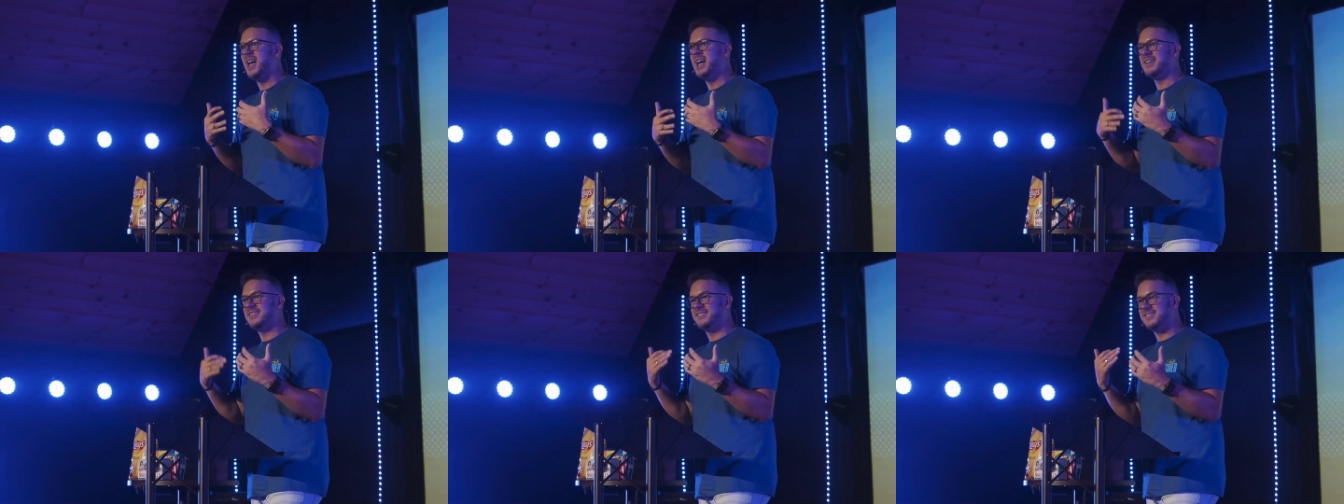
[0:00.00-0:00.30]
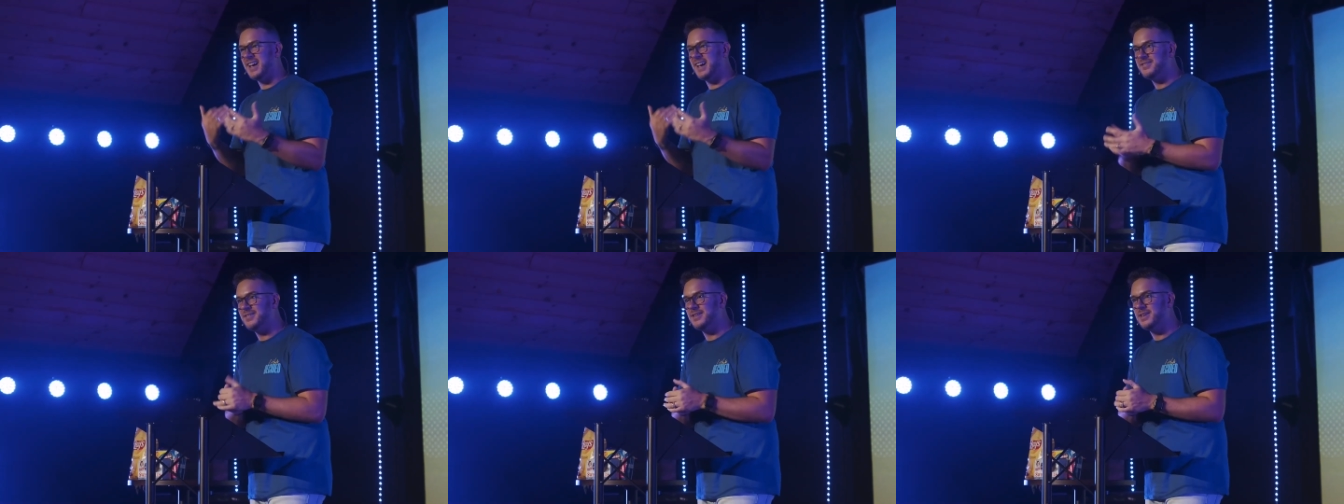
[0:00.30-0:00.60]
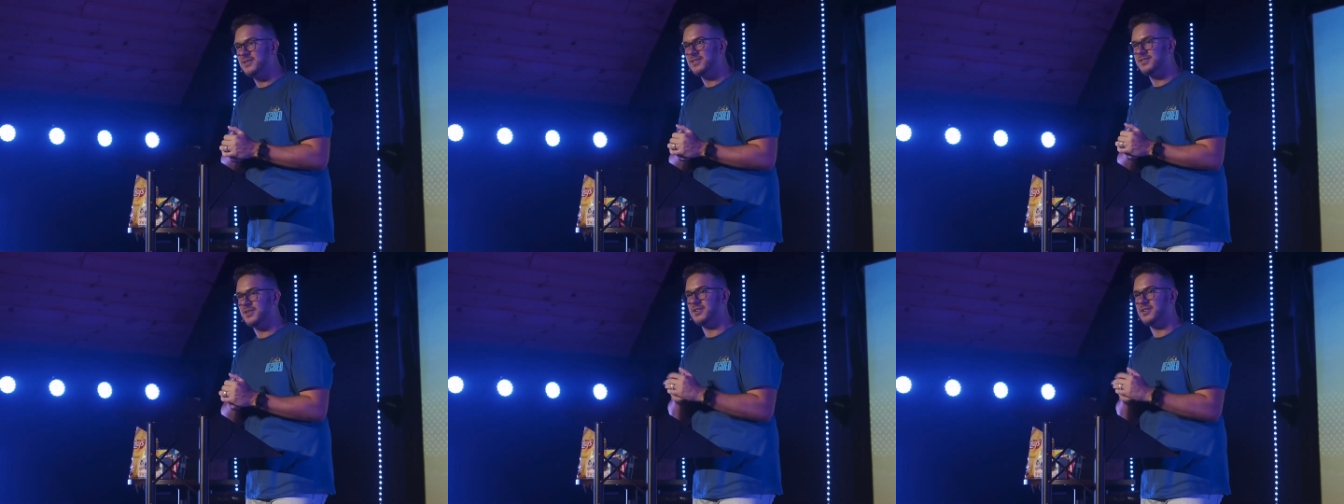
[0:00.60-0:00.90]
suddenly
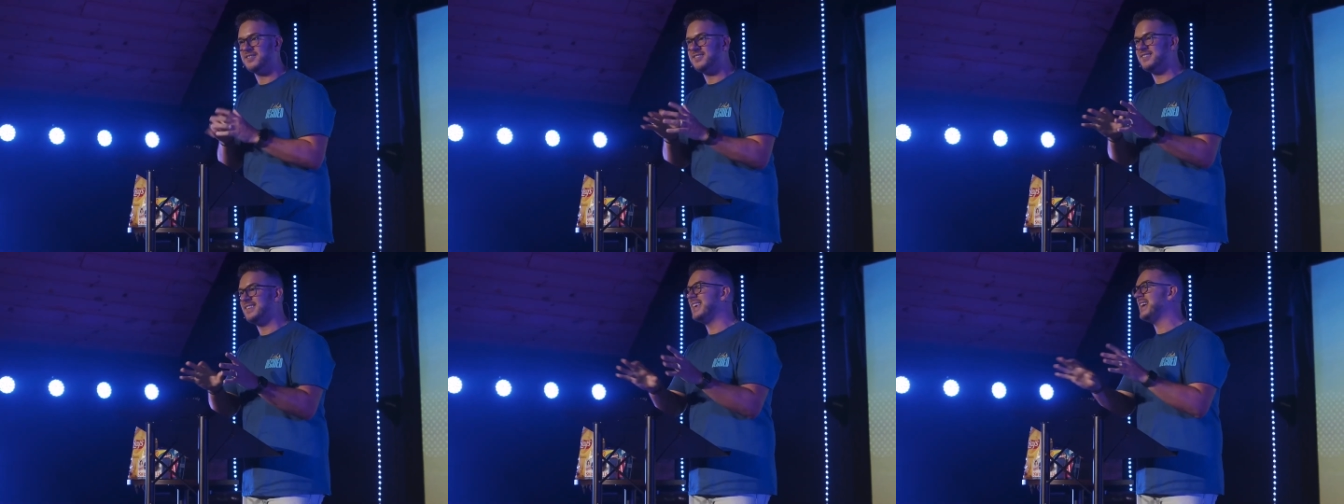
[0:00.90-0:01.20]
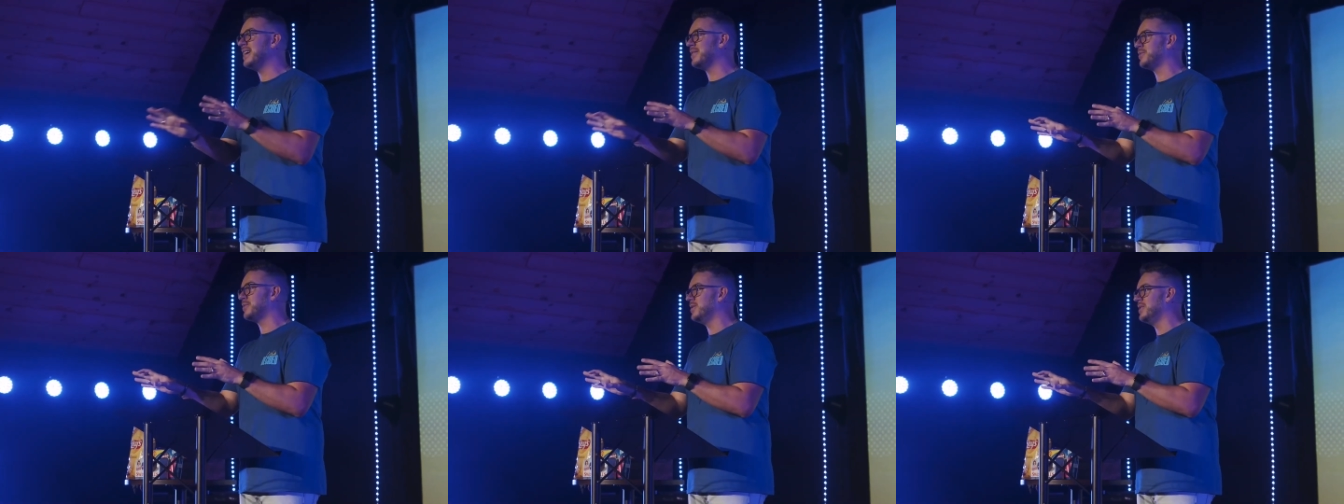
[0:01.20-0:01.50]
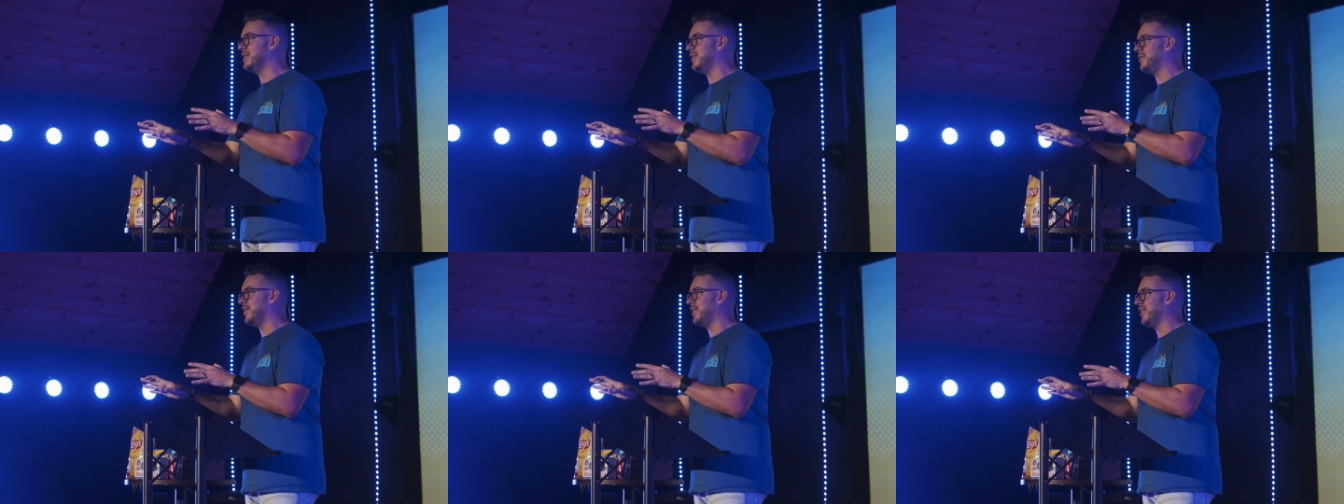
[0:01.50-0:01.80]
you start seeing it through a
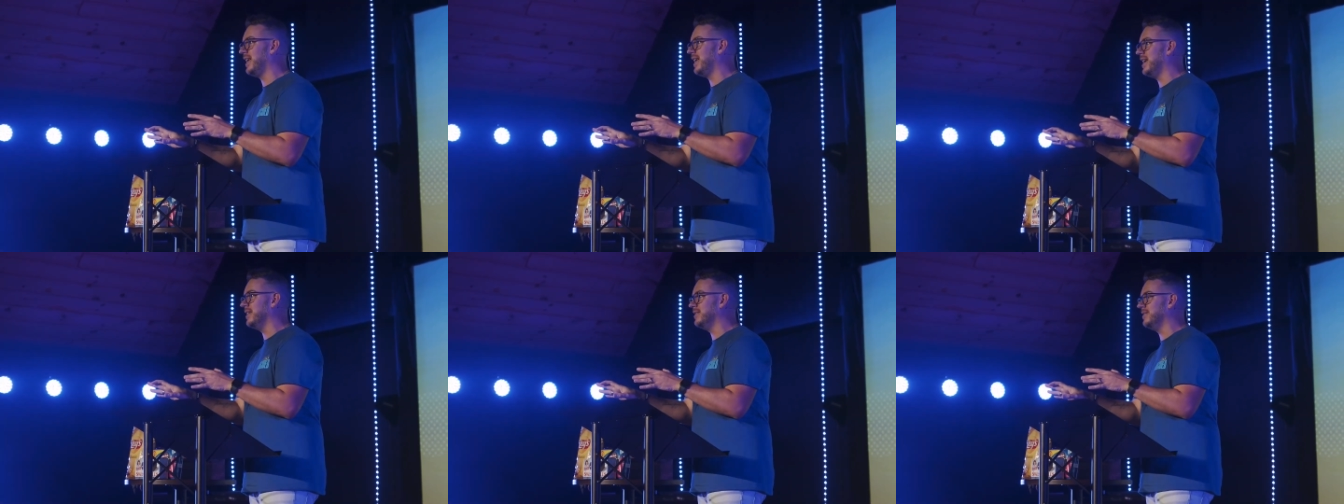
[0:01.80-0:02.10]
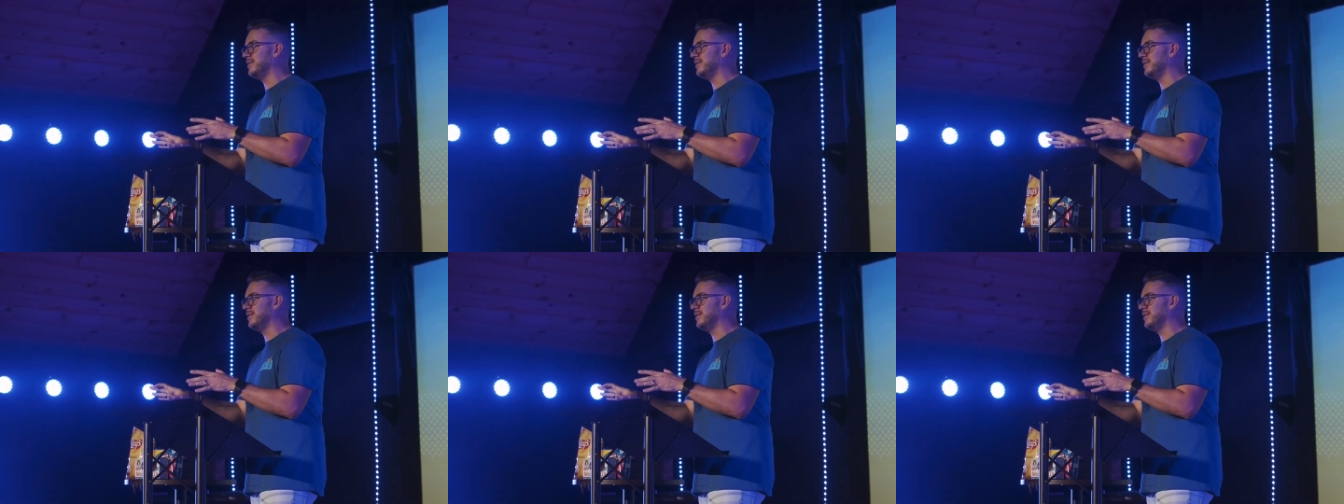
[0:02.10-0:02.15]
different lens.